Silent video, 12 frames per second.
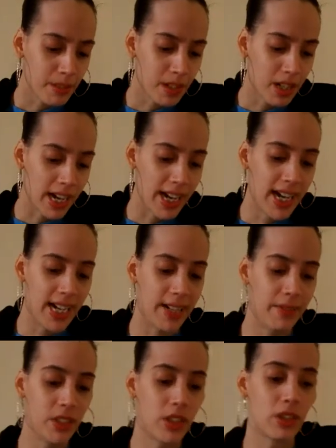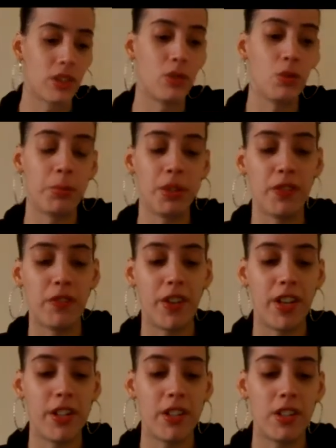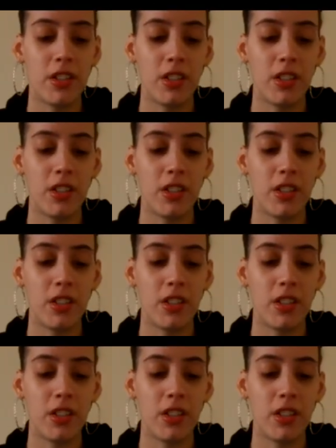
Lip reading: I have the Snoopy Fair